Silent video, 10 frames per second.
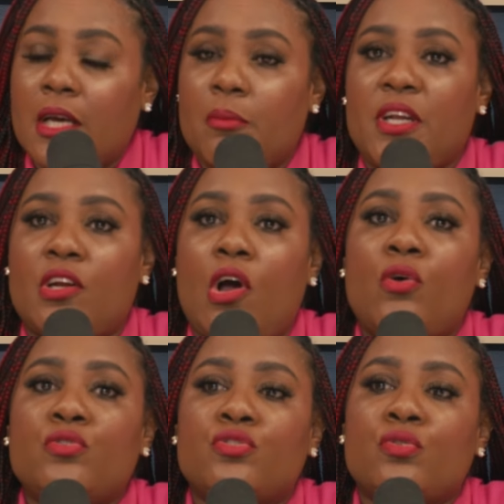but it
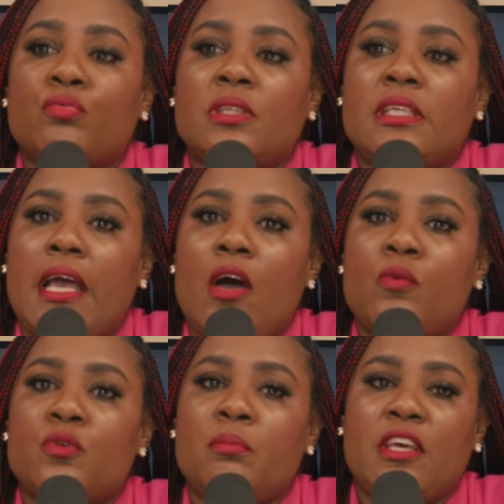also really
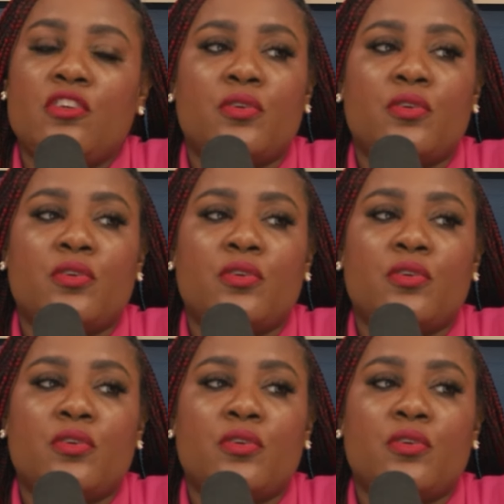helps with making